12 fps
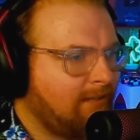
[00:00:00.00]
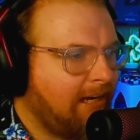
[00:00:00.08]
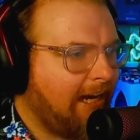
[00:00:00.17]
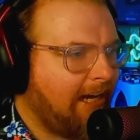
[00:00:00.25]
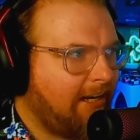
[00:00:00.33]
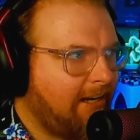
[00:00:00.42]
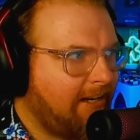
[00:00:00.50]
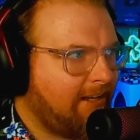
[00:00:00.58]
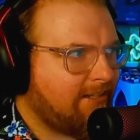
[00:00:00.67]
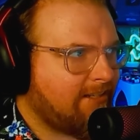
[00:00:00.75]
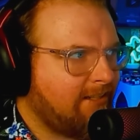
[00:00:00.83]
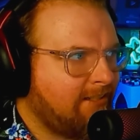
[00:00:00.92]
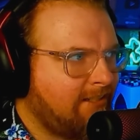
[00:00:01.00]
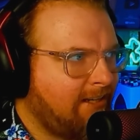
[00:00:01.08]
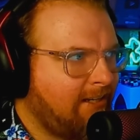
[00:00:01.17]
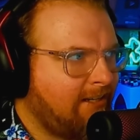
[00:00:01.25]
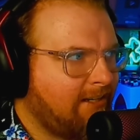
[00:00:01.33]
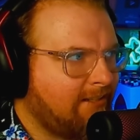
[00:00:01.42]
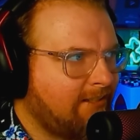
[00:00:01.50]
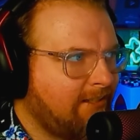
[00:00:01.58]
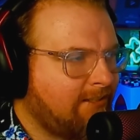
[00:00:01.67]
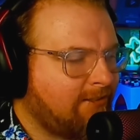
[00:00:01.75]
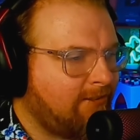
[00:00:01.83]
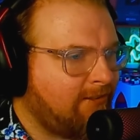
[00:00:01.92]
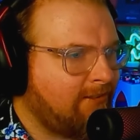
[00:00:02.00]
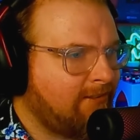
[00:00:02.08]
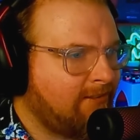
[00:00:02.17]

And it is indeed a diesel.